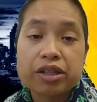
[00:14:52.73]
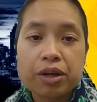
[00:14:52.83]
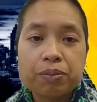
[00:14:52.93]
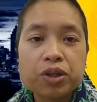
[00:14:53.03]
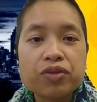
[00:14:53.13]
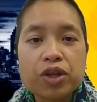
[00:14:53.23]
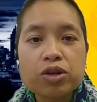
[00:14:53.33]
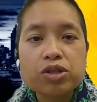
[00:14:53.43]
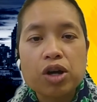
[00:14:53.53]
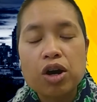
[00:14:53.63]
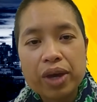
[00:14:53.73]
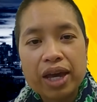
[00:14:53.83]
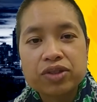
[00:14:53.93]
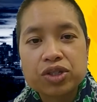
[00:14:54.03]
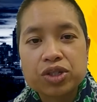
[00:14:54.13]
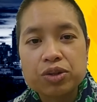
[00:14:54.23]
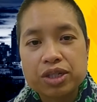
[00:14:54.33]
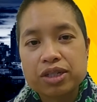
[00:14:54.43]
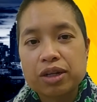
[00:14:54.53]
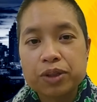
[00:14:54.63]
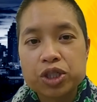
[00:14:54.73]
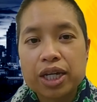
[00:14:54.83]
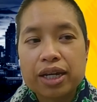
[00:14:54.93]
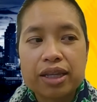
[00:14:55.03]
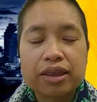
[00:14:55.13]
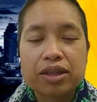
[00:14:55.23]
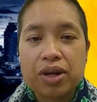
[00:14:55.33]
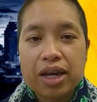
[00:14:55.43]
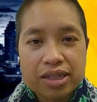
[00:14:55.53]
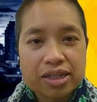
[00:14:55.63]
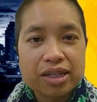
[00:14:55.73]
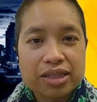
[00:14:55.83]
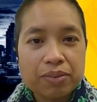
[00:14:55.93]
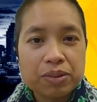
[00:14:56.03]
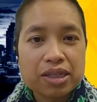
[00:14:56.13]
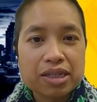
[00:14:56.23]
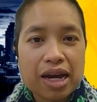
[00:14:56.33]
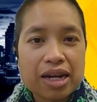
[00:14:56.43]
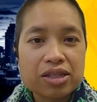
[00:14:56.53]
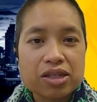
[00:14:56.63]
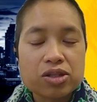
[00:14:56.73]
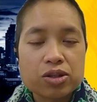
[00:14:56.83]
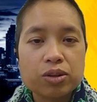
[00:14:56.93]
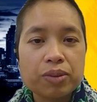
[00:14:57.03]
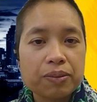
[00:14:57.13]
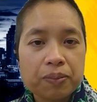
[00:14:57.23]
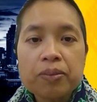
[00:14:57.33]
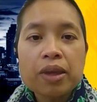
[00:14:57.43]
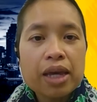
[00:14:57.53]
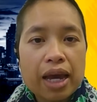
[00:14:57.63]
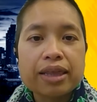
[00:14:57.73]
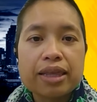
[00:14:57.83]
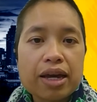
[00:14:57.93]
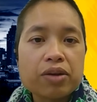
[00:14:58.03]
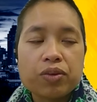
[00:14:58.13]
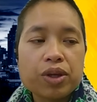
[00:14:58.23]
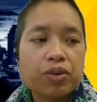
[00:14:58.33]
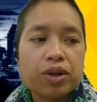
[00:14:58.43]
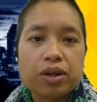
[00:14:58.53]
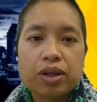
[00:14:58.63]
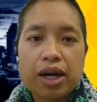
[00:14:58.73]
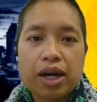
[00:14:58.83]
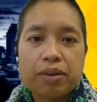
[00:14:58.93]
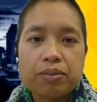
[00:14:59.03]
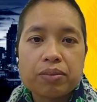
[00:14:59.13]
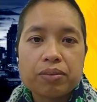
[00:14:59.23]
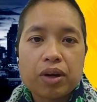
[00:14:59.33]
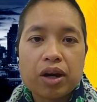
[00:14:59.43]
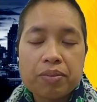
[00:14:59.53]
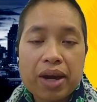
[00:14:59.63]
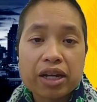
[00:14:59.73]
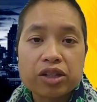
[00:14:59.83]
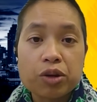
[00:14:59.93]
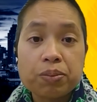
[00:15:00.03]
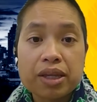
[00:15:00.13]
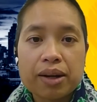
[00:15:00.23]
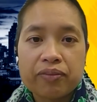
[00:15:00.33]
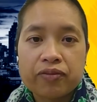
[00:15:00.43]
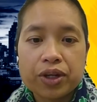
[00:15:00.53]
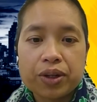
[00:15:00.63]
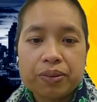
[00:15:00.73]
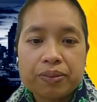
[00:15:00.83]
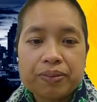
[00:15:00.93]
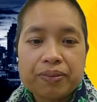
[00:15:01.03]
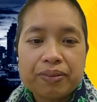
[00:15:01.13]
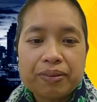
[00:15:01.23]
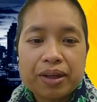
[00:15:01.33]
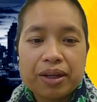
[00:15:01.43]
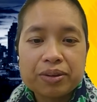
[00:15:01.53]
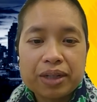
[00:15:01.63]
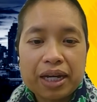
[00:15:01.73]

approve those. All we have to do is double check that there is an accepted status in Schoolment, and then we will automatically open that up for you. Okay?